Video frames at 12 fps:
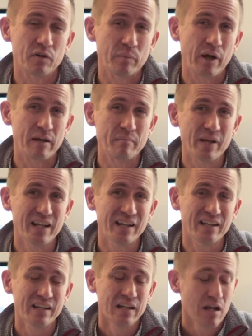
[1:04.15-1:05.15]
for about a
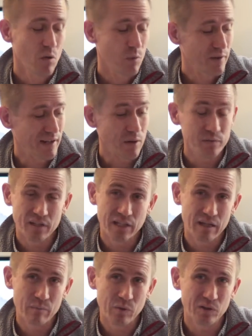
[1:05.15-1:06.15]
minute without the
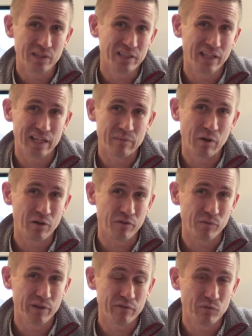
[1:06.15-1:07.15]
gimbal and get about
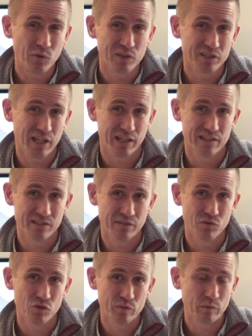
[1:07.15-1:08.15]
3 to 4 seconds
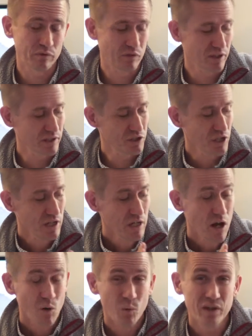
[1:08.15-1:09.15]
of usable footage.
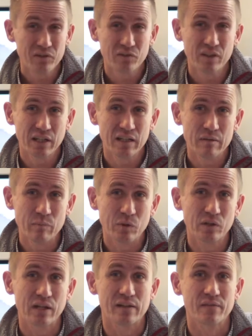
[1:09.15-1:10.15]
With the
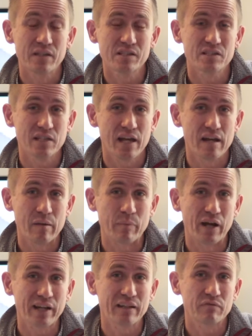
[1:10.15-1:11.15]
gimbal and this setup,
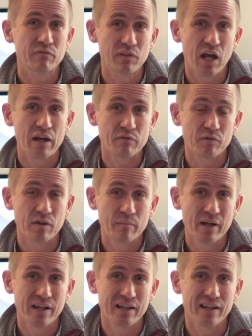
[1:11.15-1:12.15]
I can fly for a
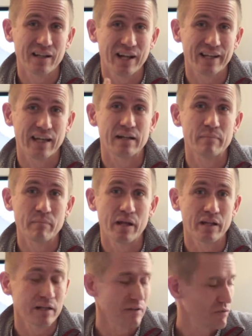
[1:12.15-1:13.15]
minute and I get a
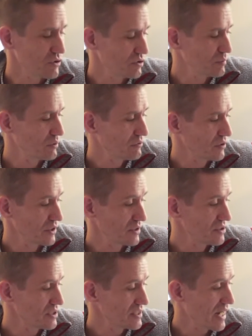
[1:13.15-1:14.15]
minute of usable
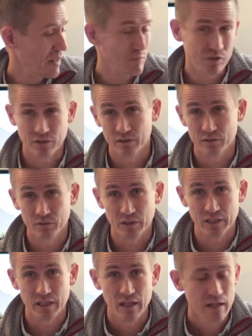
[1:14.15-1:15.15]
footage. It's
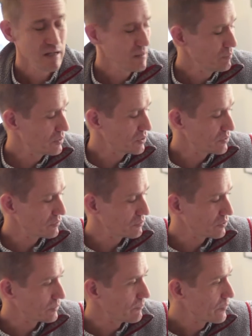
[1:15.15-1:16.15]
absolutely
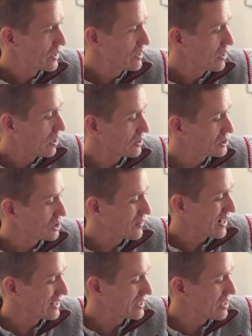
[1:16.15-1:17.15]
beautiful.
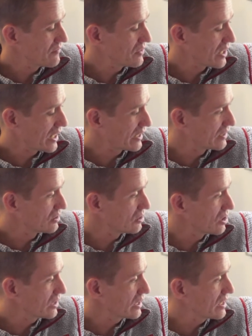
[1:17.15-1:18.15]
Also, I love that I can
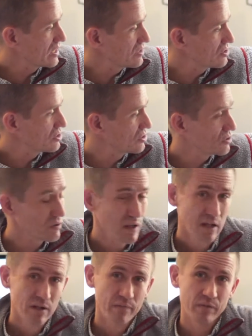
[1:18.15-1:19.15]
look into
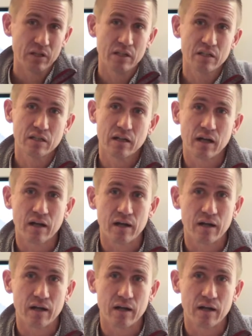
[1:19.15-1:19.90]
the